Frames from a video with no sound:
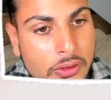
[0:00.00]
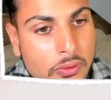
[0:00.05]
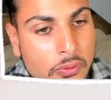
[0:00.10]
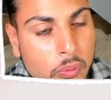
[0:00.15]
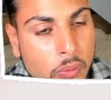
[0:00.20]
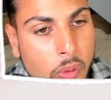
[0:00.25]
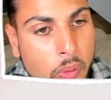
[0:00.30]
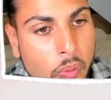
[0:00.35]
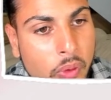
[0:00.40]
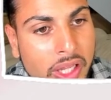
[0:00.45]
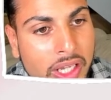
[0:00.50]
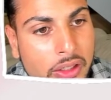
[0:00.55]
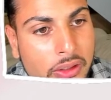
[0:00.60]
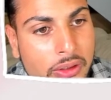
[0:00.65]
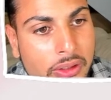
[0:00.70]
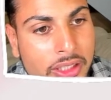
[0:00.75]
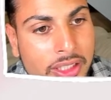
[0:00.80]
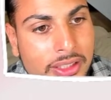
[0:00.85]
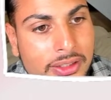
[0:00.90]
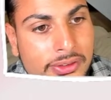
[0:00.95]
of what we're
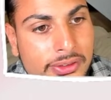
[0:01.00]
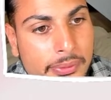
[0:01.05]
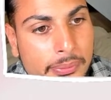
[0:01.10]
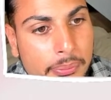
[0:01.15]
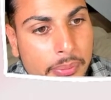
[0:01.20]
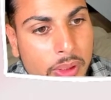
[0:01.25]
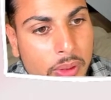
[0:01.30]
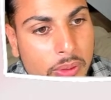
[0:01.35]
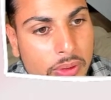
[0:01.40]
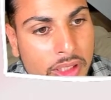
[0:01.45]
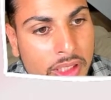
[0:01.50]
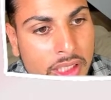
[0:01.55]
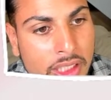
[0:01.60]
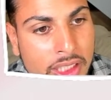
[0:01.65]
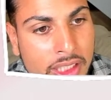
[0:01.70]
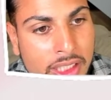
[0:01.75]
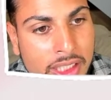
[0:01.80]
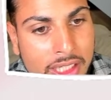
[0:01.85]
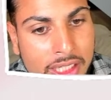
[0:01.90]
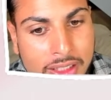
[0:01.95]
looking to build,
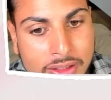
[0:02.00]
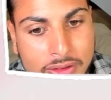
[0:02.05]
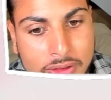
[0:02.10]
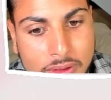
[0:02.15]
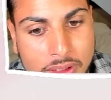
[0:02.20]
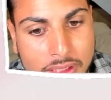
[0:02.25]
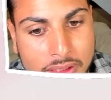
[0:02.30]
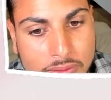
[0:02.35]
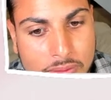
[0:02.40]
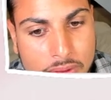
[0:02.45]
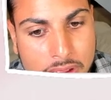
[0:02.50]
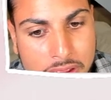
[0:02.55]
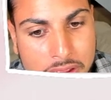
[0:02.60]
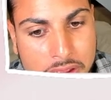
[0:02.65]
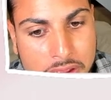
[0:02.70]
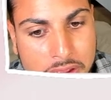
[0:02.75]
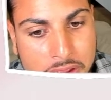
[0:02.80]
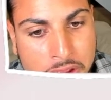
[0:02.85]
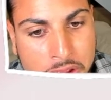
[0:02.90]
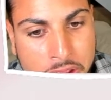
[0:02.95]
and you can really
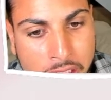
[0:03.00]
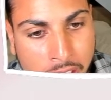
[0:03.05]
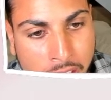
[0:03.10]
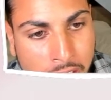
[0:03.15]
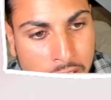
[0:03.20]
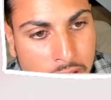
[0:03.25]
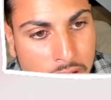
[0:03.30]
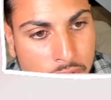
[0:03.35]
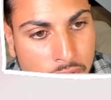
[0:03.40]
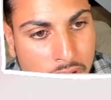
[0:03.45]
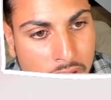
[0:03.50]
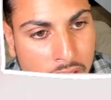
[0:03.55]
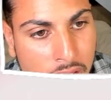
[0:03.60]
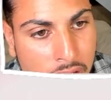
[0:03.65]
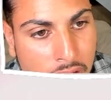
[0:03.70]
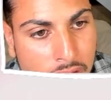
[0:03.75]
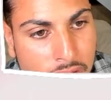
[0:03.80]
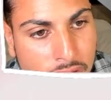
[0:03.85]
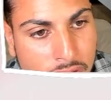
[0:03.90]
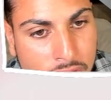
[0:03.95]
just change the
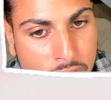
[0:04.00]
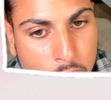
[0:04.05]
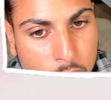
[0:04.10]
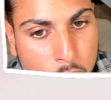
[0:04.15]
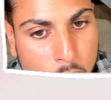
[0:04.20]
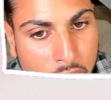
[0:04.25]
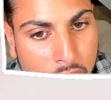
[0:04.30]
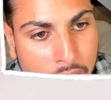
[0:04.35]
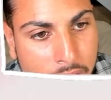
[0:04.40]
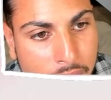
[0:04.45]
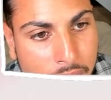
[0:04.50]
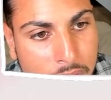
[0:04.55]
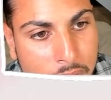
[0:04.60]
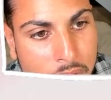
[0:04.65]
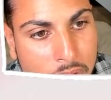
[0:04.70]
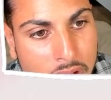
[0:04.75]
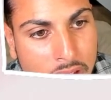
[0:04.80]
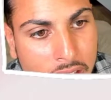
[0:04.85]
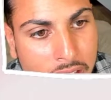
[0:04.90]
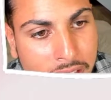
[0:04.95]
colors to whatever you
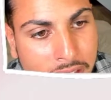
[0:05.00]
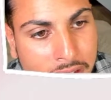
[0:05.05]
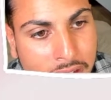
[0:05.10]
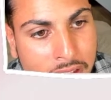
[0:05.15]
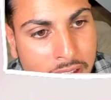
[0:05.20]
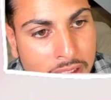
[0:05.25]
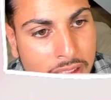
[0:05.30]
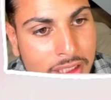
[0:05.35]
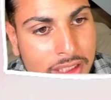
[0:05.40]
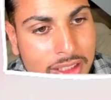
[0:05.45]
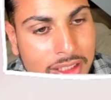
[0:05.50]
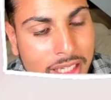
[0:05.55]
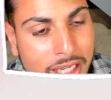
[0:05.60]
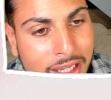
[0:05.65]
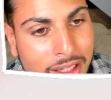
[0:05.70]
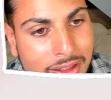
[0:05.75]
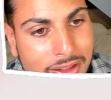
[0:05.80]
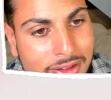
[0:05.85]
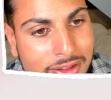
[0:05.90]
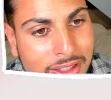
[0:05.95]
like,
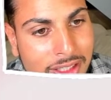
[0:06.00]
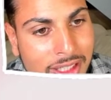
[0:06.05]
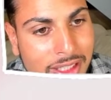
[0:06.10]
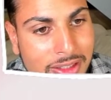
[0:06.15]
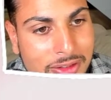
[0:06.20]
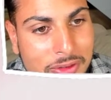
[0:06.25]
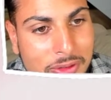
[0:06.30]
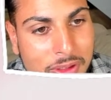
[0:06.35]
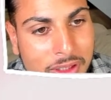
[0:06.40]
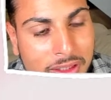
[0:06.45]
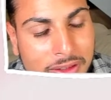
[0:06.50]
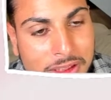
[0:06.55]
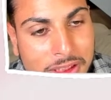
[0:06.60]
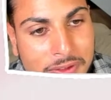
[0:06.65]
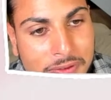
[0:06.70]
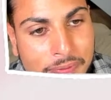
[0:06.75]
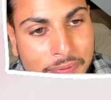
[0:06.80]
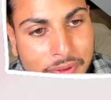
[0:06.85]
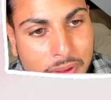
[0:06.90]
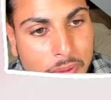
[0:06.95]
and you can
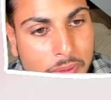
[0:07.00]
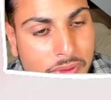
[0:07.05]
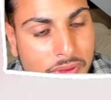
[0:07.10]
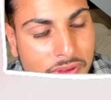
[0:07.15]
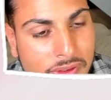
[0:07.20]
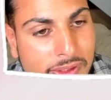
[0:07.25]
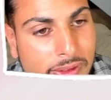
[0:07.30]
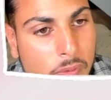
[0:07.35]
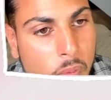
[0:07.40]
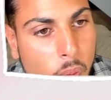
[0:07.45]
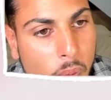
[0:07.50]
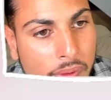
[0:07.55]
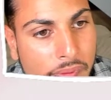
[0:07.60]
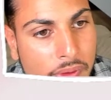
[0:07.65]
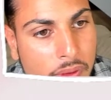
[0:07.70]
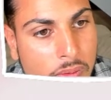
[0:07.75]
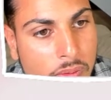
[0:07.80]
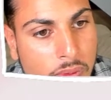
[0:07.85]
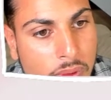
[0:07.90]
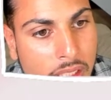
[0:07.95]
just fill this in with
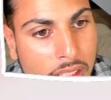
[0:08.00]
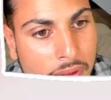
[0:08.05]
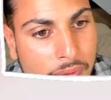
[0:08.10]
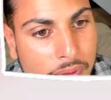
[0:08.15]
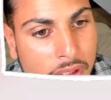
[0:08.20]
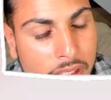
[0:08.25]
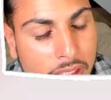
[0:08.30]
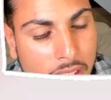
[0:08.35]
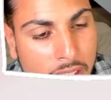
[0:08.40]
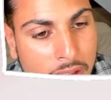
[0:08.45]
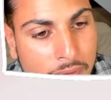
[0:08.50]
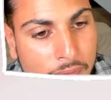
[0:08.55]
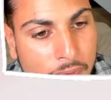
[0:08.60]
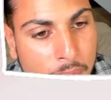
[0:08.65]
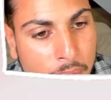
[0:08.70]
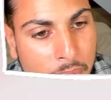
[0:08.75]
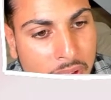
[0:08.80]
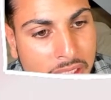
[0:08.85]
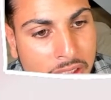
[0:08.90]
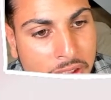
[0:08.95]
your relevant
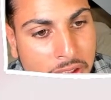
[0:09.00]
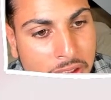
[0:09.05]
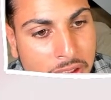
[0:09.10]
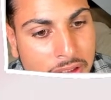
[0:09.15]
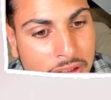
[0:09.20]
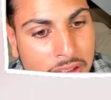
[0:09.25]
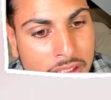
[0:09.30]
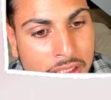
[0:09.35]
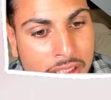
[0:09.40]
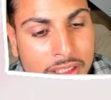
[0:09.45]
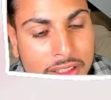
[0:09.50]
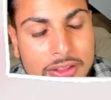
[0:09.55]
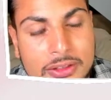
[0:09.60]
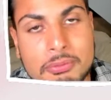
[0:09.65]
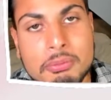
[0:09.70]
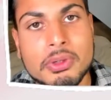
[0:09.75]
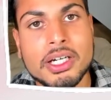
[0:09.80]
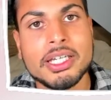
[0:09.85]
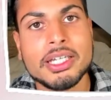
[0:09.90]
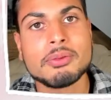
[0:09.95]
information. You
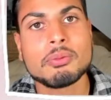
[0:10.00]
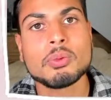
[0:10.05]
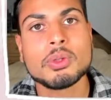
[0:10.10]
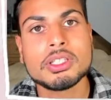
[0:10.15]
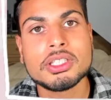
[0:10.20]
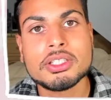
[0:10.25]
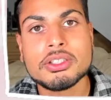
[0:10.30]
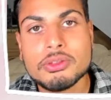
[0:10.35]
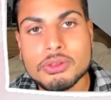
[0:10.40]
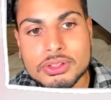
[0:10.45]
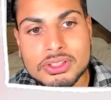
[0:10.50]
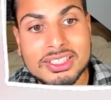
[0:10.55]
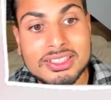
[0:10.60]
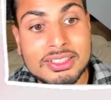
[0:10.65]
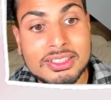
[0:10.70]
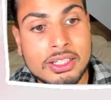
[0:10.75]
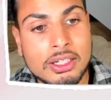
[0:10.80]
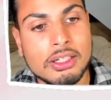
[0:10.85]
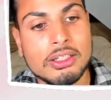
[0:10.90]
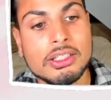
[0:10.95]
might want to use this
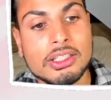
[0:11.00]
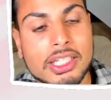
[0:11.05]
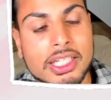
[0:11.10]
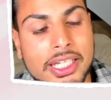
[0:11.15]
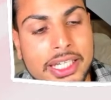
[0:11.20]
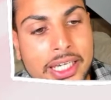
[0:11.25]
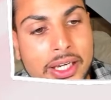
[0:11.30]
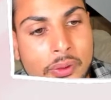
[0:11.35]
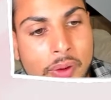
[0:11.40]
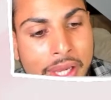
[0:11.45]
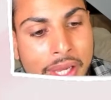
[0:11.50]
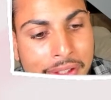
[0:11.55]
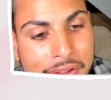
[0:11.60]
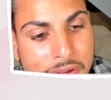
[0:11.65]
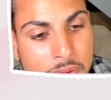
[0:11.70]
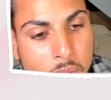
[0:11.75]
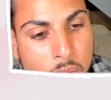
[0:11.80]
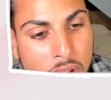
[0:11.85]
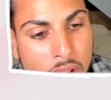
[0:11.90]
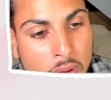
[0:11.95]
card layout
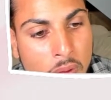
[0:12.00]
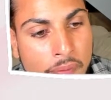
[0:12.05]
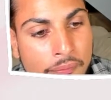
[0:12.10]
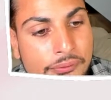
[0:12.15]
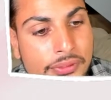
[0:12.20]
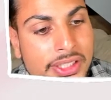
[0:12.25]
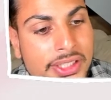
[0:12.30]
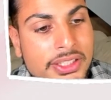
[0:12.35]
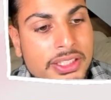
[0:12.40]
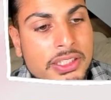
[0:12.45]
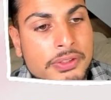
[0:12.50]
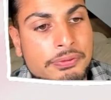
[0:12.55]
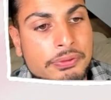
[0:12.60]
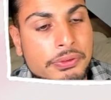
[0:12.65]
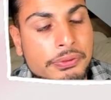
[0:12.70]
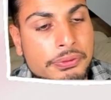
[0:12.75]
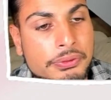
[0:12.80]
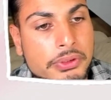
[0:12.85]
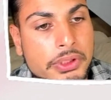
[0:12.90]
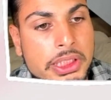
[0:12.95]
as well. This is for
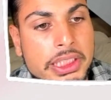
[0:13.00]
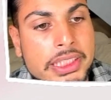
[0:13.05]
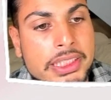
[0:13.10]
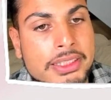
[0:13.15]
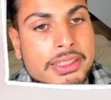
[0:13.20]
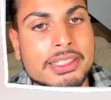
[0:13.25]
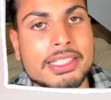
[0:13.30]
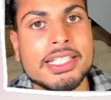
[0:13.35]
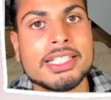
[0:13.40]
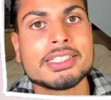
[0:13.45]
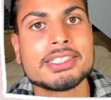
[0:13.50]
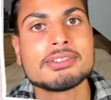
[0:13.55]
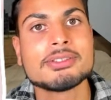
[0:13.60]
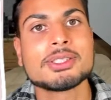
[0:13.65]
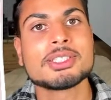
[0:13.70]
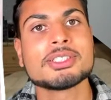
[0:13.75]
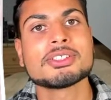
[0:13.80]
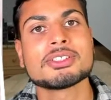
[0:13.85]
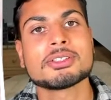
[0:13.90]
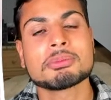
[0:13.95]
free, and you
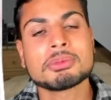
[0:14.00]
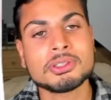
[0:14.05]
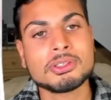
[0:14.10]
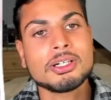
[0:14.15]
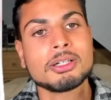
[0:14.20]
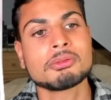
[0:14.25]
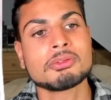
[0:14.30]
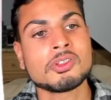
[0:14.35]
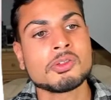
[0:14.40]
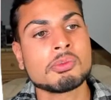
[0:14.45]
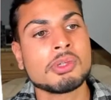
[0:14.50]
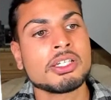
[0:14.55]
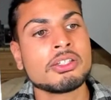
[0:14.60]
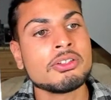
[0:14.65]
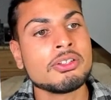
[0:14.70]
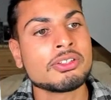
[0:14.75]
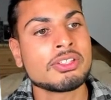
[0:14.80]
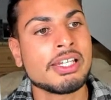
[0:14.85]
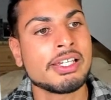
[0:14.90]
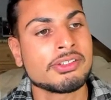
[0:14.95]
can subscribe to my
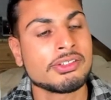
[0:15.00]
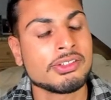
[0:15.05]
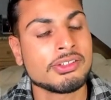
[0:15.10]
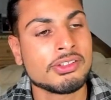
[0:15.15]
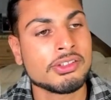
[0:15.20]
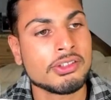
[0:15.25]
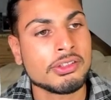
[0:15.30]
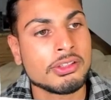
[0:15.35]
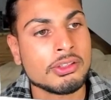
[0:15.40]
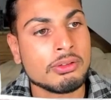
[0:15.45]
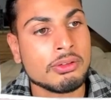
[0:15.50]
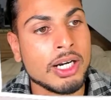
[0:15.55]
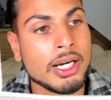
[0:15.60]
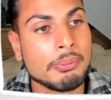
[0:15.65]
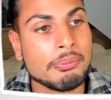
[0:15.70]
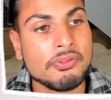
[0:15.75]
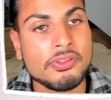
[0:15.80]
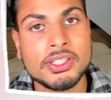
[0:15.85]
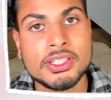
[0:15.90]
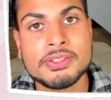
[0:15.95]
newsletter to grab
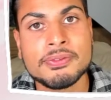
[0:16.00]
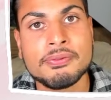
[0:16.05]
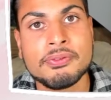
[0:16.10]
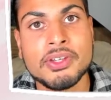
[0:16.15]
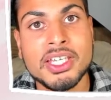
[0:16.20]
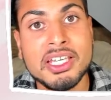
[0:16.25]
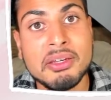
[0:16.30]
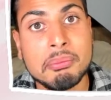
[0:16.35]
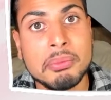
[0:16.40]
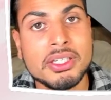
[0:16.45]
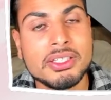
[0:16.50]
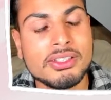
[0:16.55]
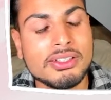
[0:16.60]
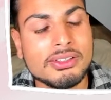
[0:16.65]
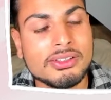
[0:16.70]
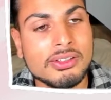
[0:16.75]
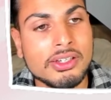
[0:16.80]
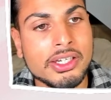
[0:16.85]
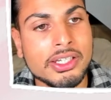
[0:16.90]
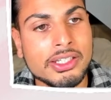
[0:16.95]
this Figma
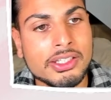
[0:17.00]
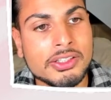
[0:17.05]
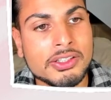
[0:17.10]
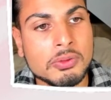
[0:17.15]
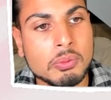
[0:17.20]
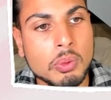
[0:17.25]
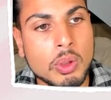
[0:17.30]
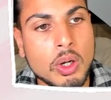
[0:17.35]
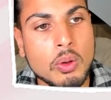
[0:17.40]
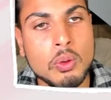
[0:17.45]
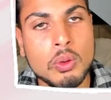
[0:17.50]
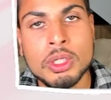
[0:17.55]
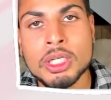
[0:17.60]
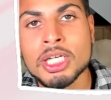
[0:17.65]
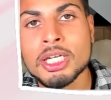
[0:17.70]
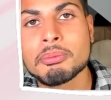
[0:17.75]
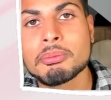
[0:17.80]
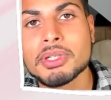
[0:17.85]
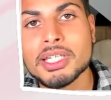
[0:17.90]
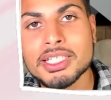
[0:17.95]
design as well.
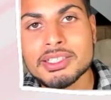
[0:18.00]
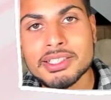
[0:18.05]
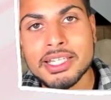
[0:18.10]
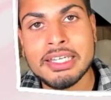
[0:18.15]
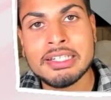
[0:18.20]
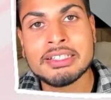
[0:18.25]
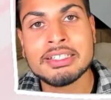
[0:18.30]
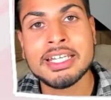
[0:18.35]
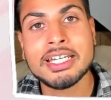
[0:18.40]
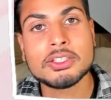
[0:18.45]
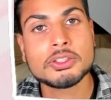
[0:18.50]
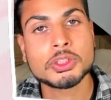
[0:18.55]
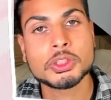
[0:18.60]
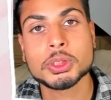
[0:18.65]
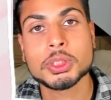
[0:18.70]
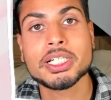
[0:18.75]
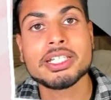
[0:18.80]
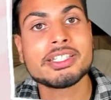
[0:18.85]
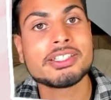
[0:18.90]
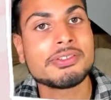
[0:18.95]
But let's head now
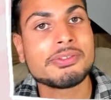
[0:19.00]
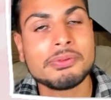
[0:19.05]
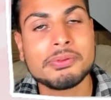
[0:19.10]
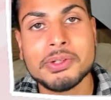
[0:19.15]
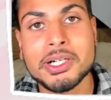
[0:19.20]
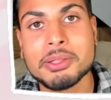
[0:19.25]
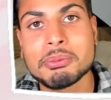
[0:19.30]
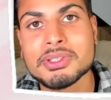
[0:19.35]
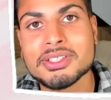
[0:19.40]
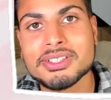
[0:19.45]
straight into Framer